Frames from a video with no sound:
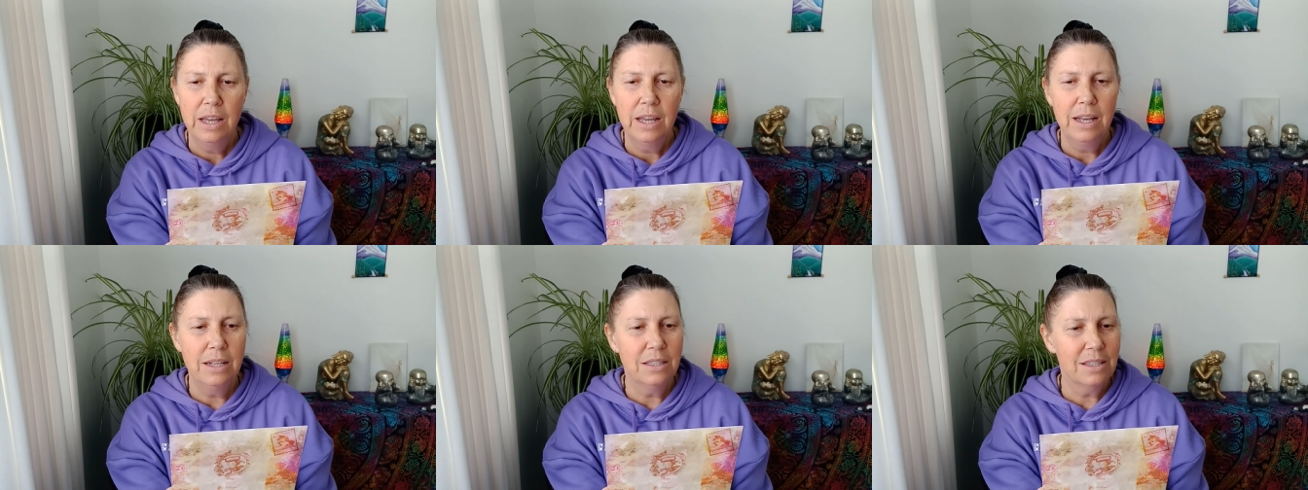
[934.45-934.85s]

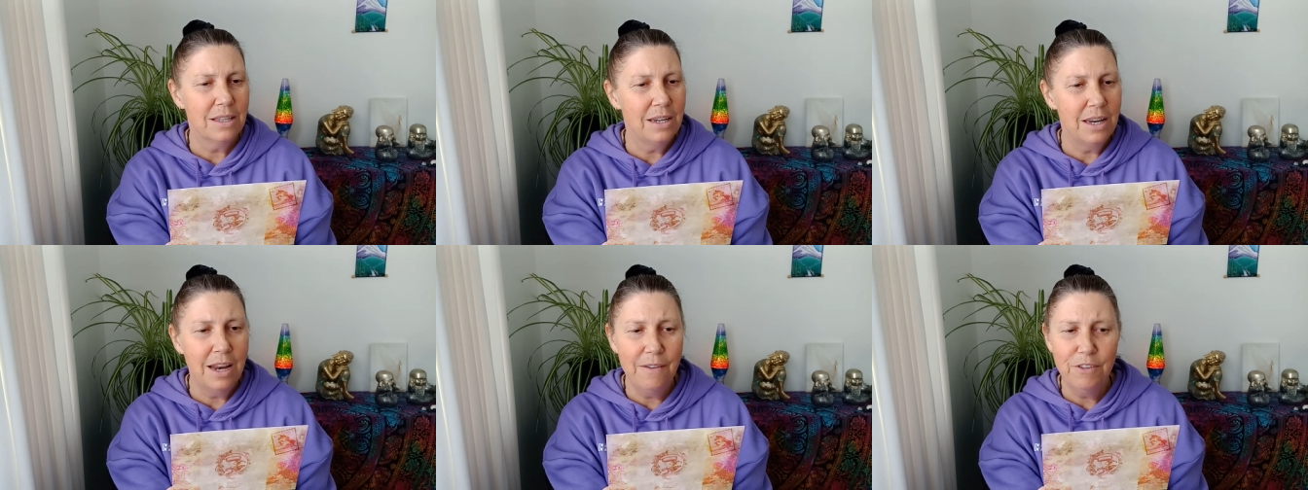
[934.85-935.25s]
It's
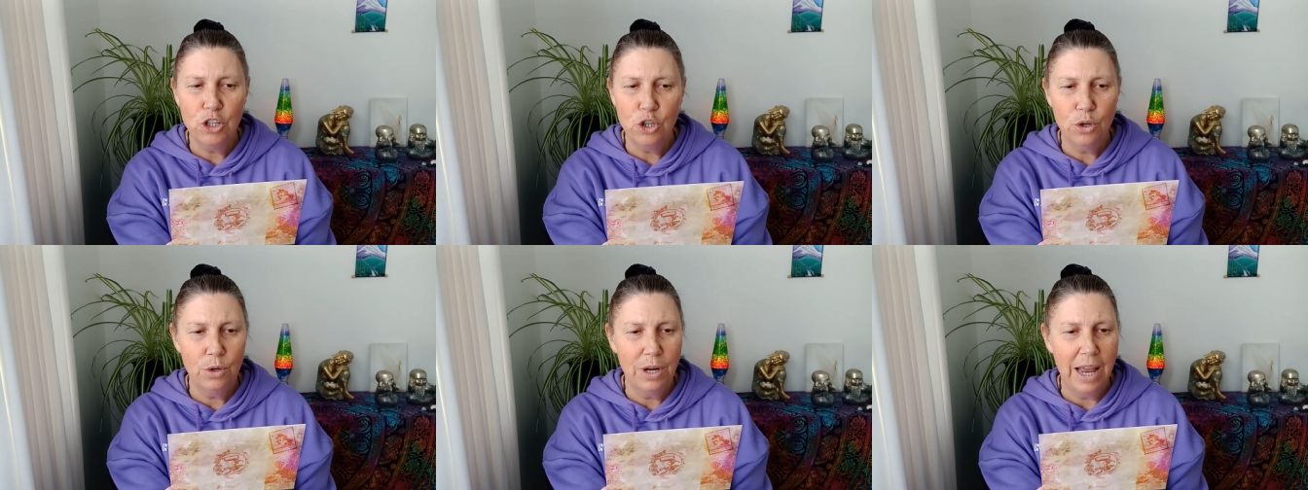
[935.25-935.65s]
never
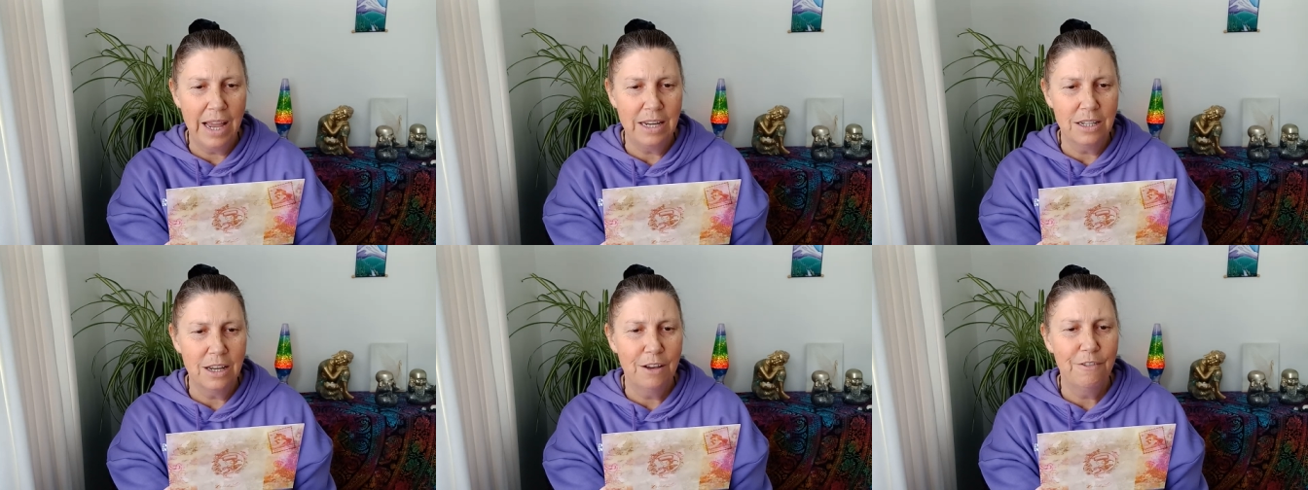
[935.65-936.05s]
too
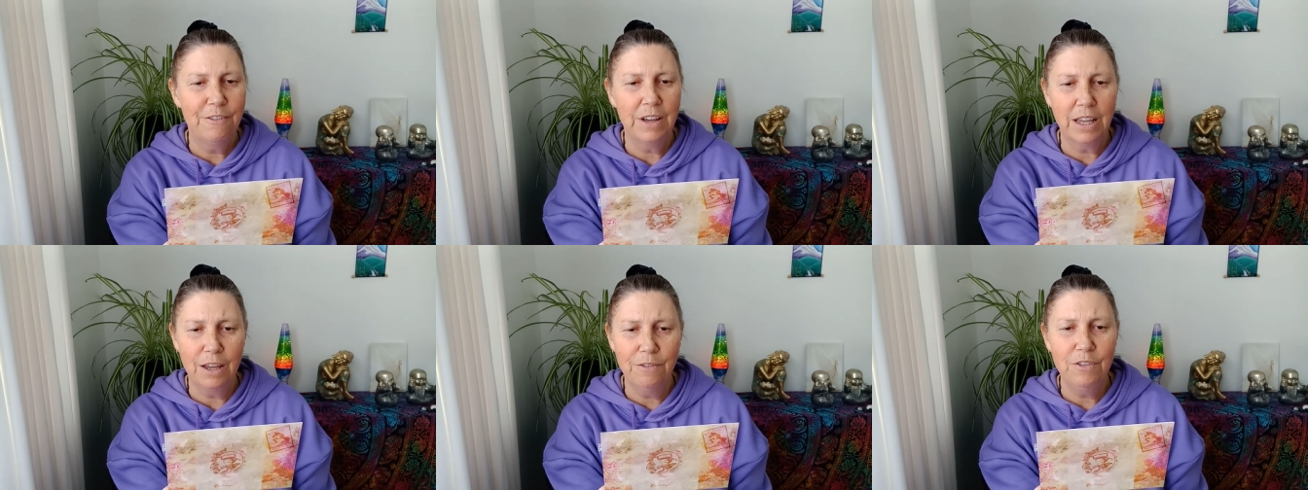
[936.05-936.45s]
late.
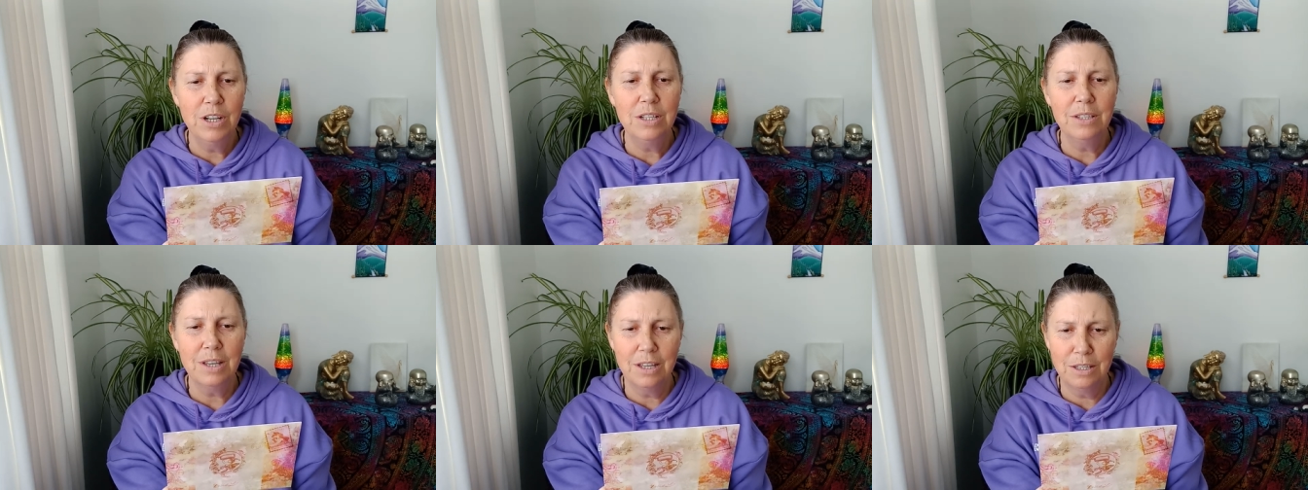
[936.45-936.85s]

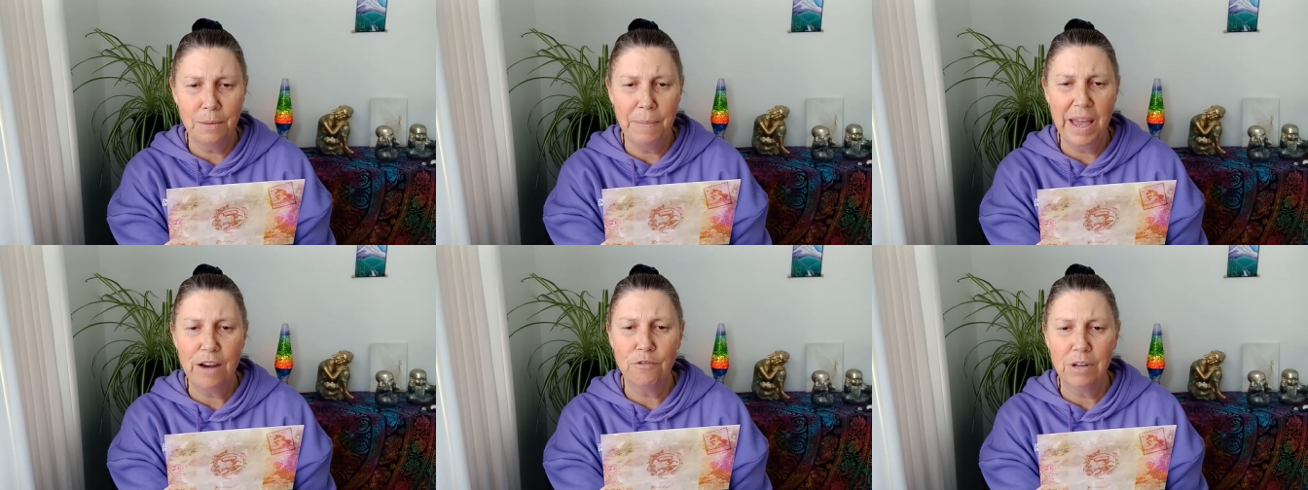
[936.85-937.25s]
Forgiveness is
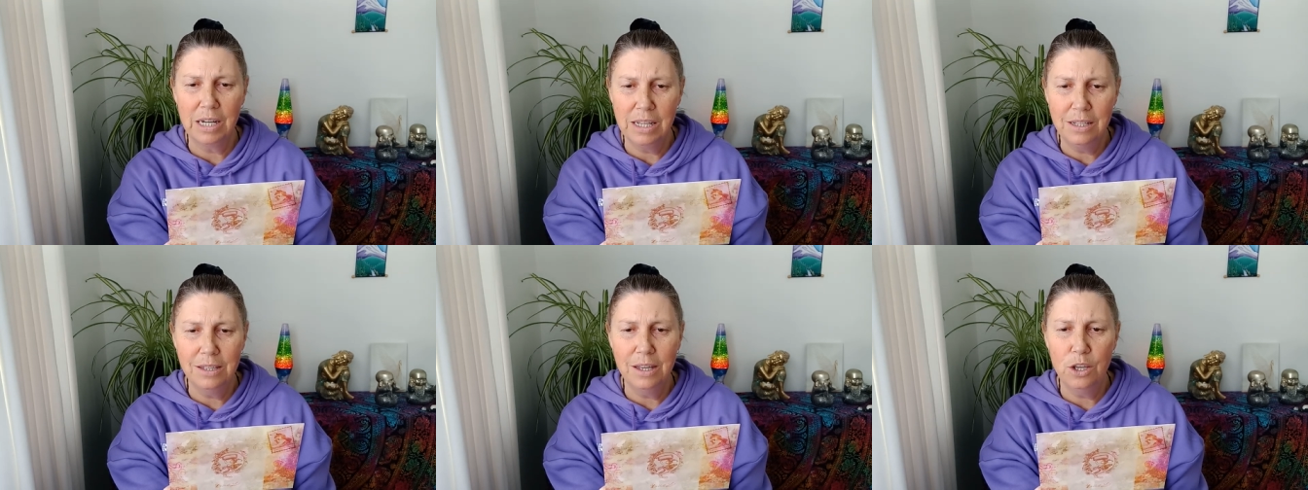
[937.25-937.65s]
about
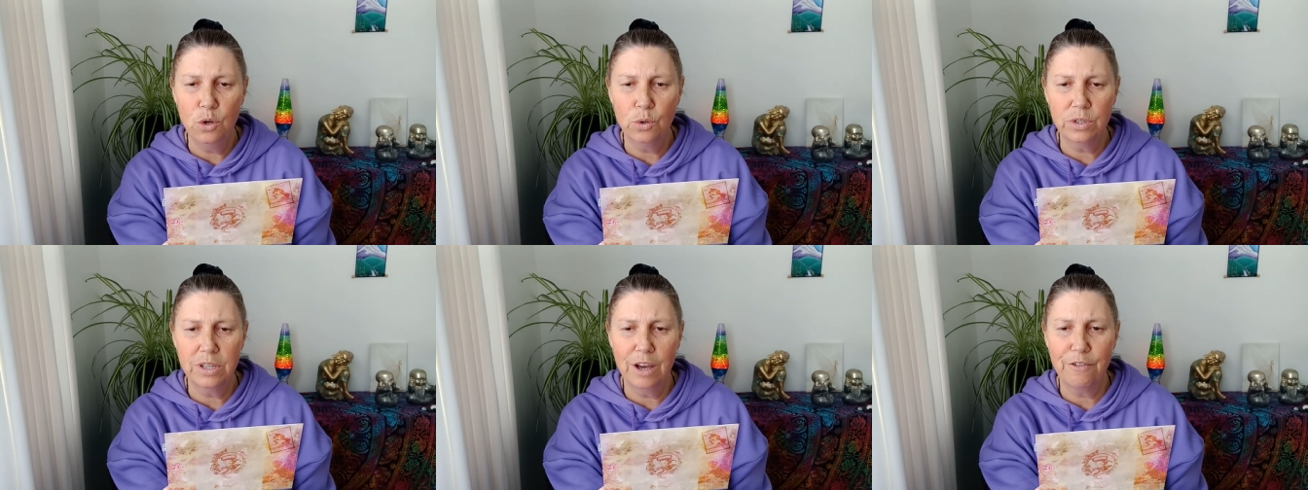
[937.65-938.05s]
releasing
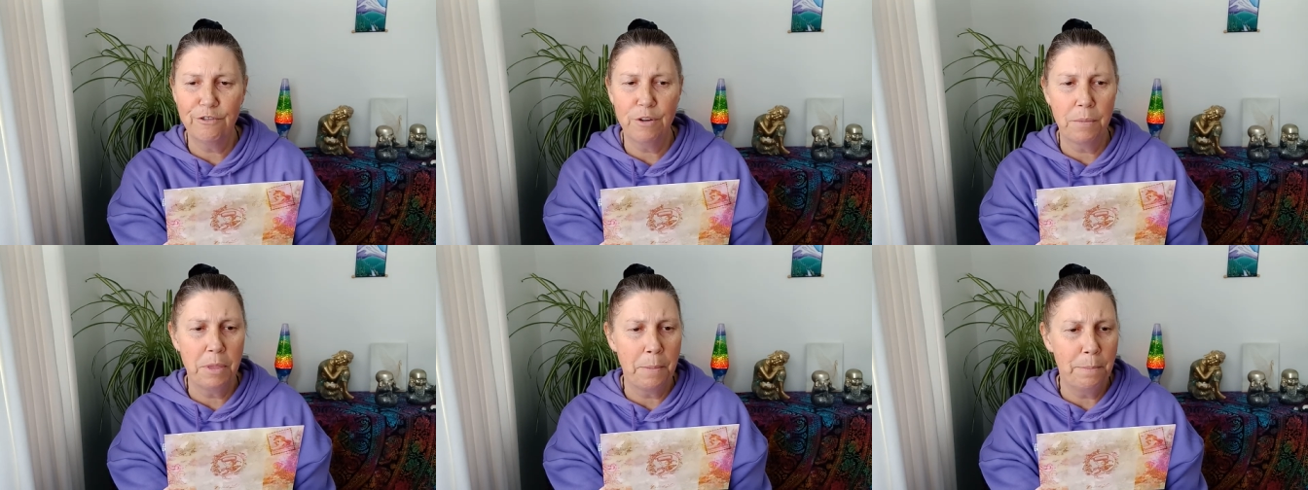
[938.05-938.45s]
yourself
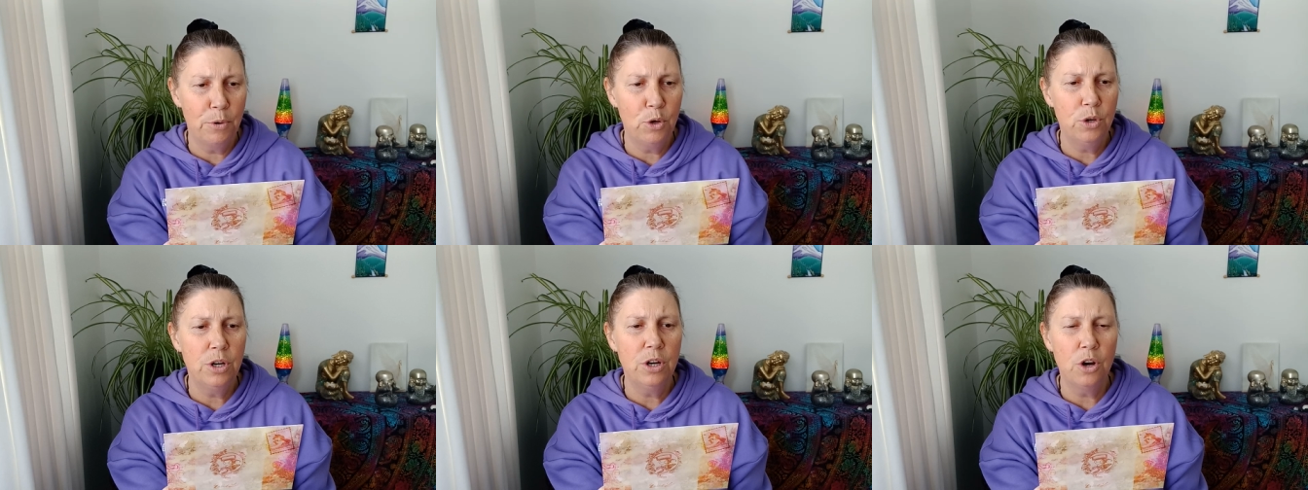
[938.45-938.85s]
from the
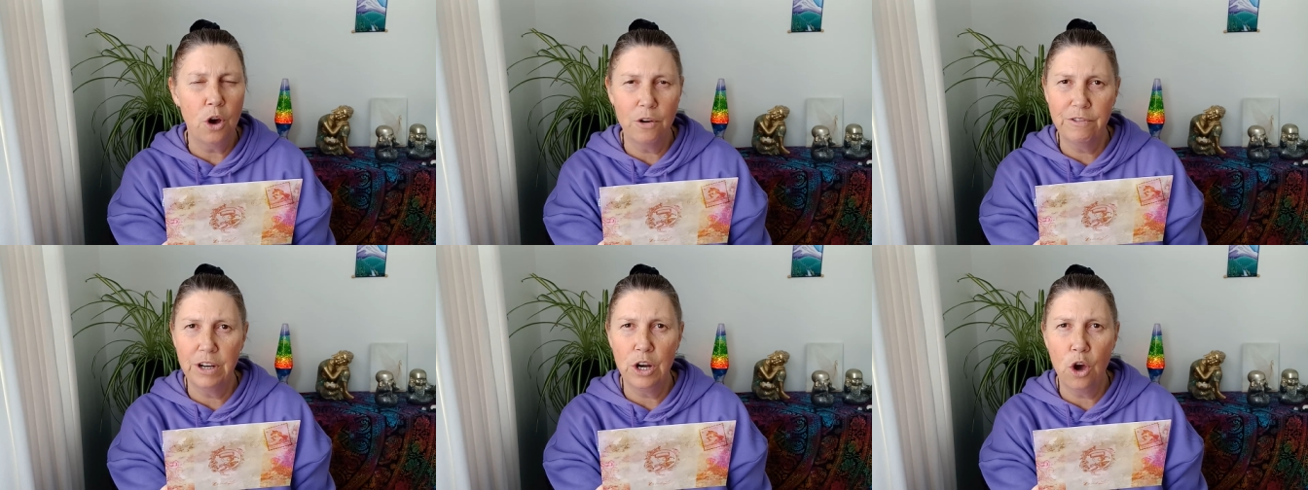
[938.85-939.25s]
burden
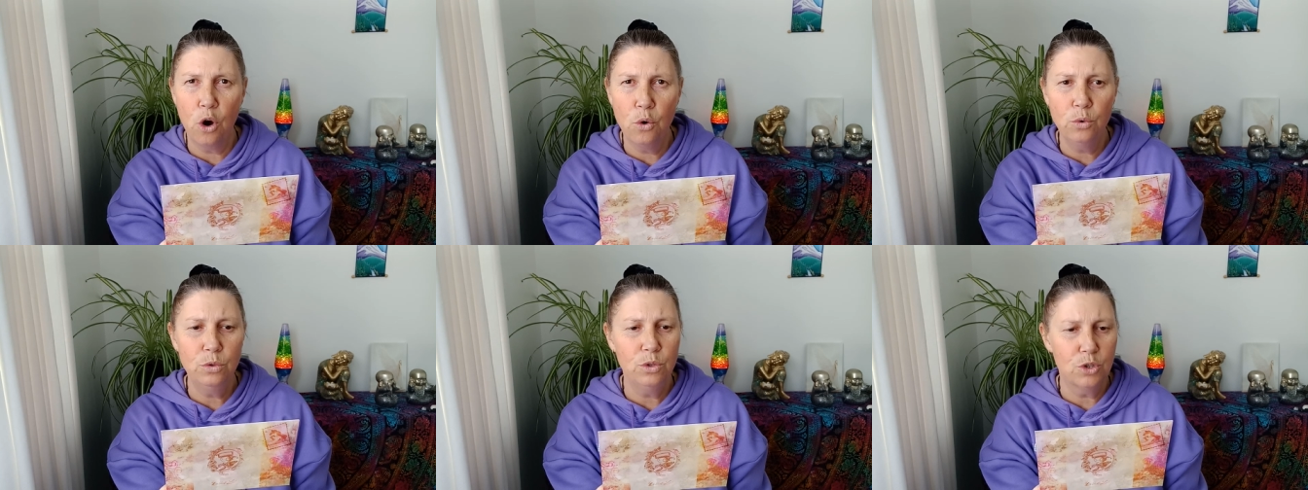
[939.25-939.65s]
of an
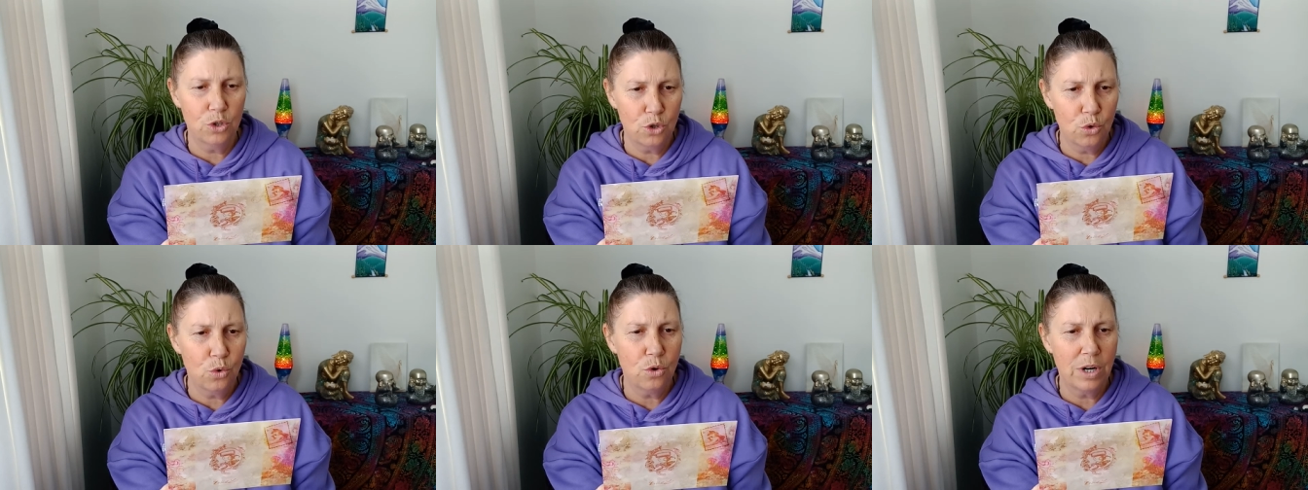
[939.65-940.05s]
old
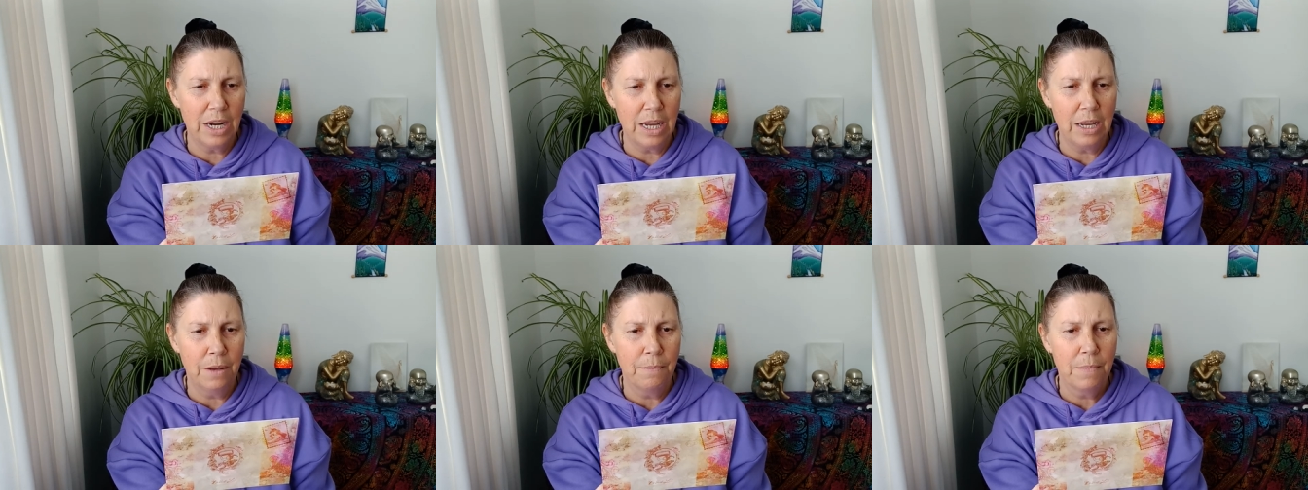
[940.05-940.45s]
story,